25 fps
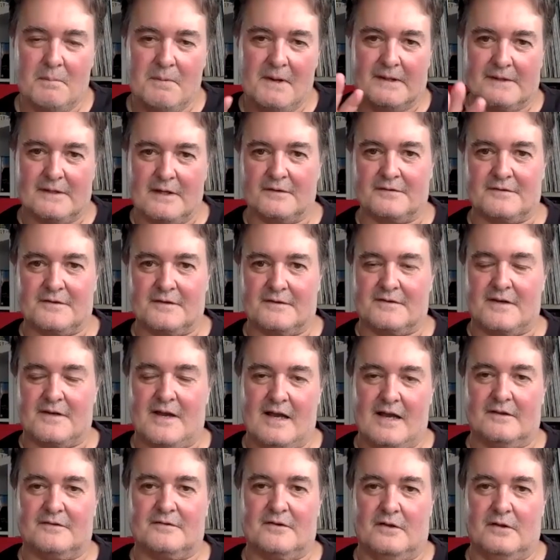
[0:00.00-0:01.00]
What about those
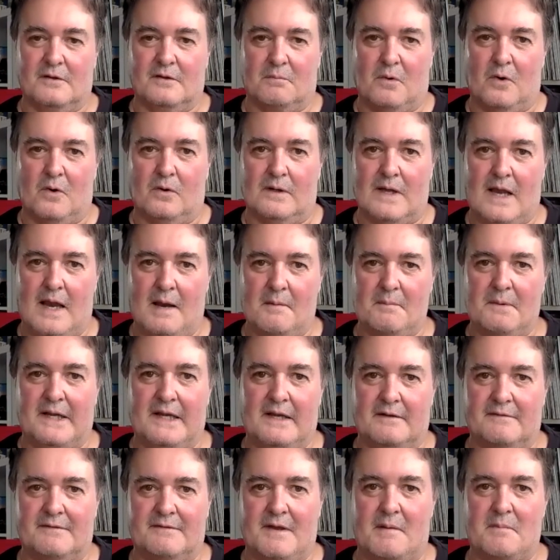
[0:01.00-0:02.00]
guitars on the wall? How
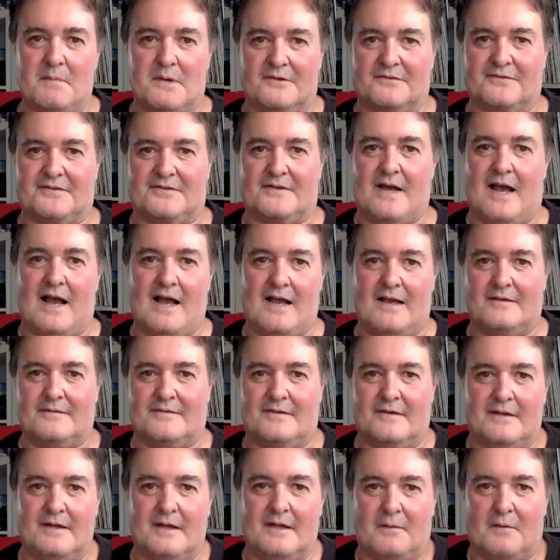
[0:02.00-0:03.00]
many of them are
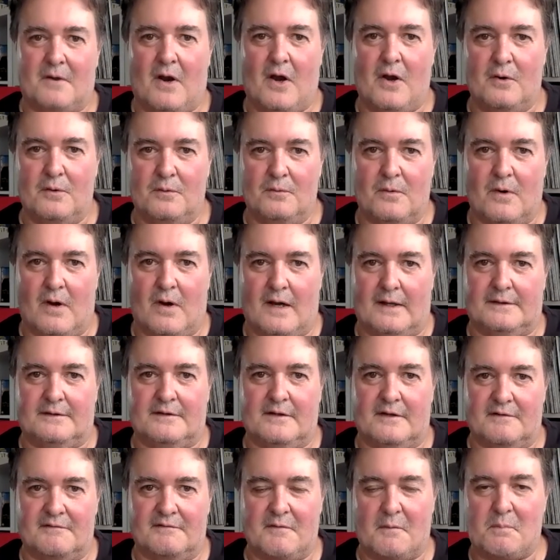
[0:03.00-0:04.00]
stars in their own right
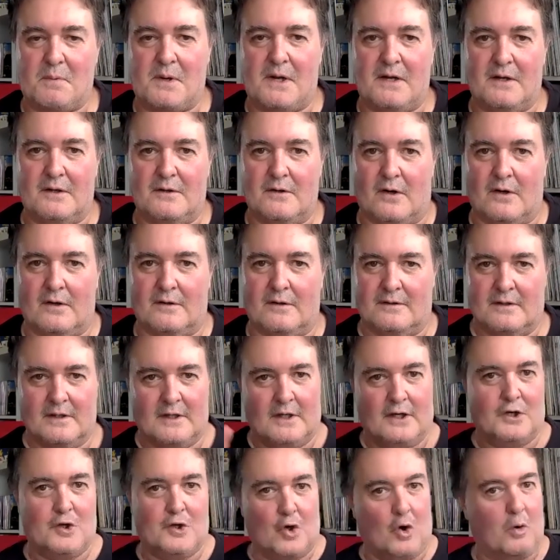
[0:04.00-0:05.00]
that have appeared on
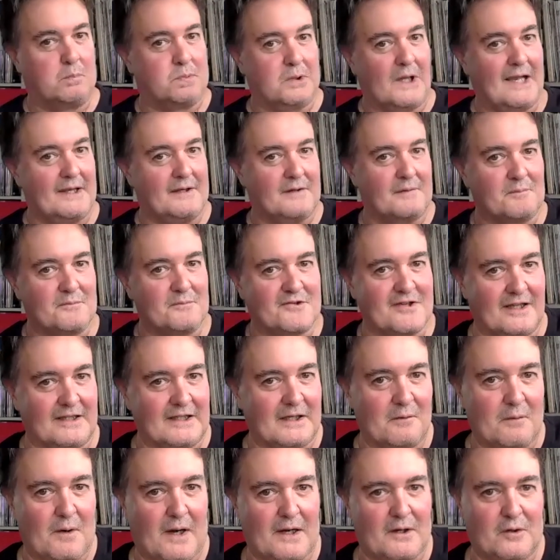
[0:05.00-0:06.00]
your platinum
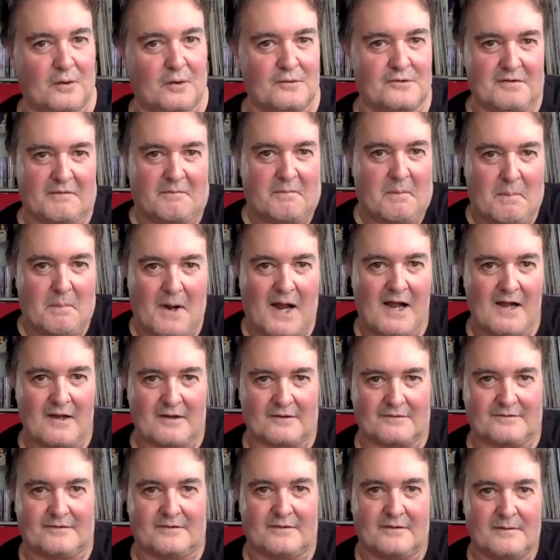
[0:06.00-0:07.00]
selling records of the
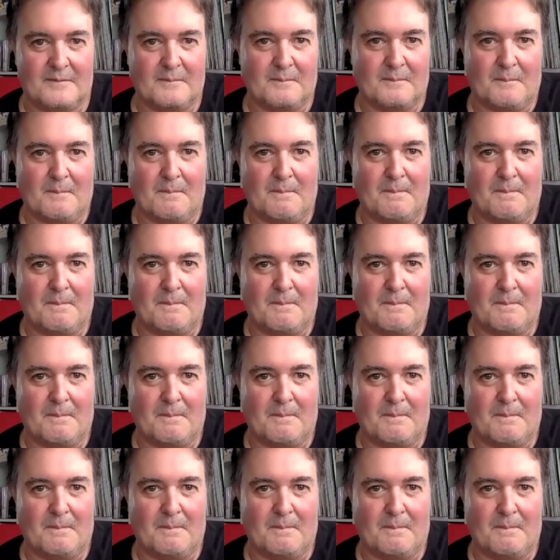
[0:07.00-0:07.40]
past?